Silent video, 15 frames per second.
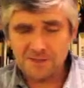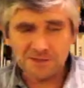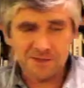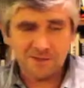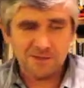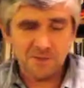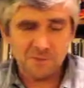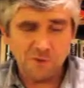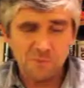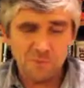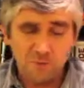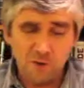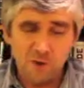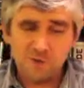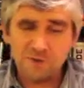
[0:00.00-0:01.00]
the
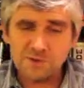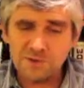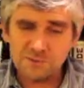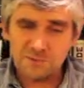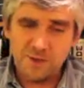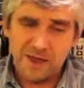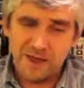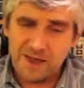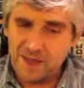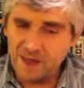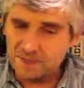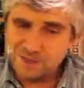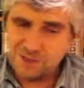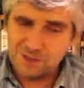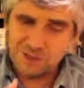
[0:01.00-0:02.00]
performers were
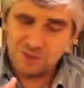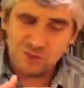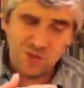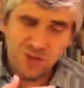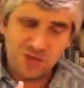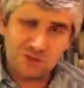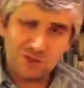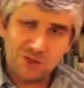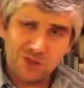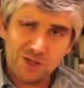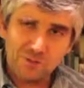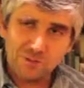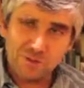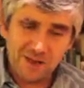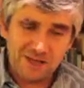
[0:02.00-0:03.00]
actually changing
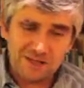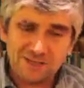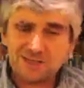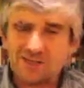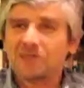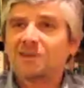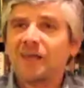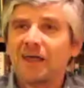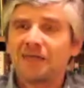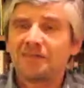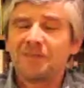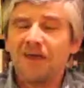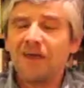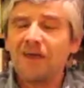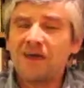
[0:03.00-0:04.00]
places like
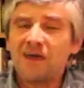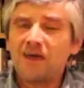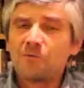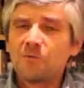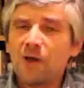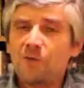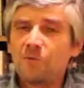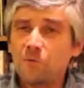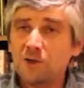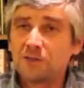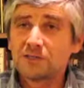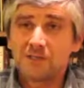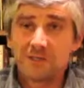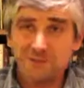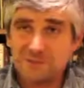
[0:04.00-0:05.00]
they were
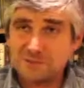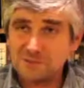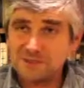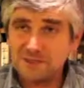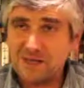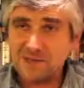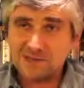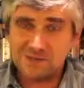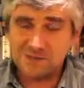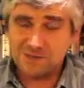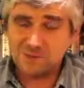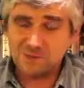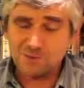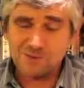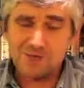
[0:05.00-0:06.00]
waltzing themselves.
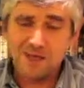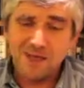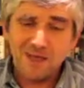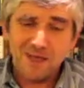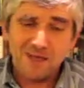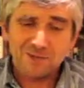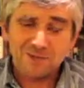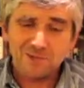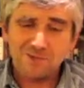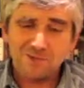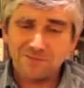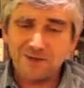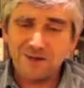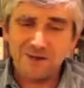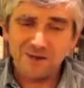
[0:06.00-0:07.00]
It was
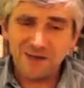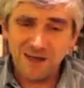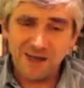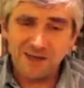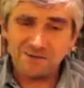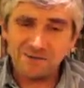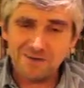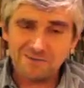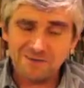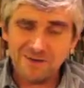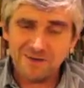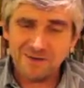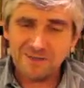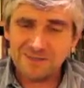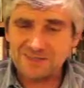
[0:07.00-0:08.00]
very lively, very
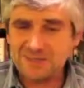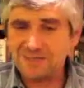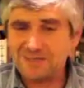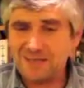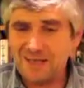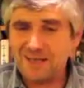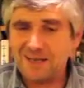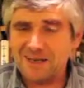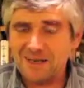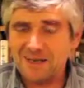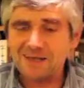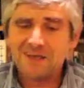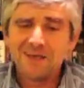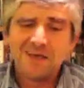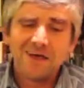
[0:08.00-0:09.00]
entertaining,
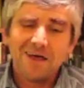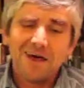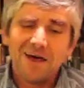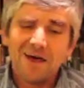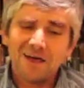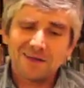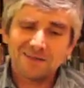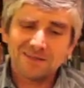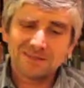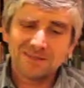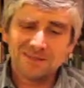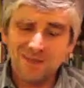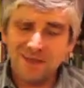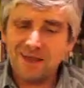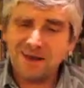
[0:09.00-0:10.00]
and
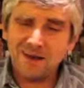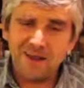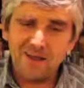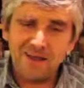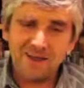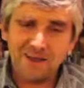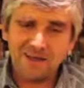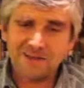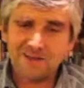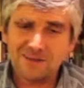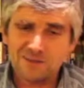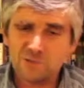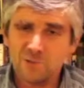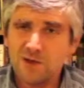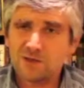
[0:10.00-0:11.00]
then they had these
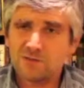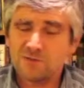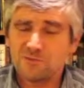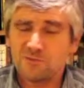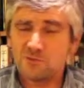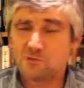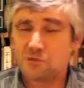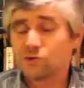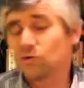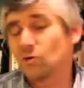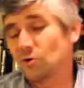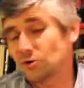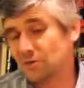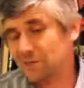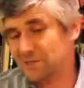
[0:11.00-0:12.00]
wonderful
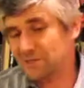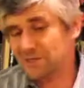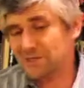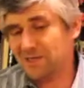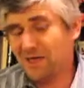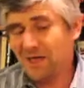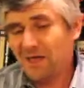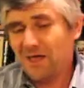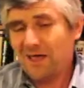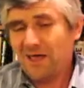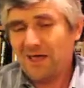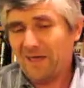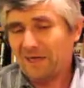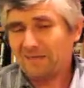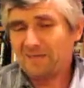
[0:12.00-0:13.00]
songs.
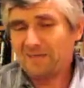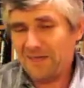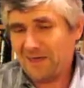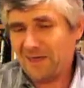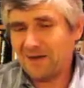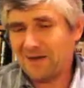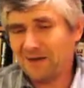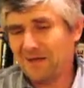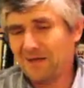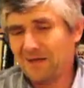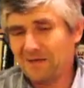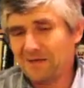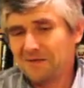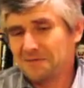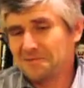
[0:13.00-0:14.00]
And then
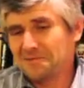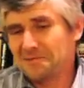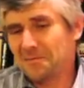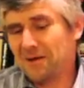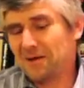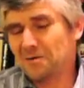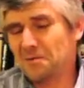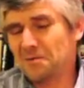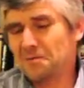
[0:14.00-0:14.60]
when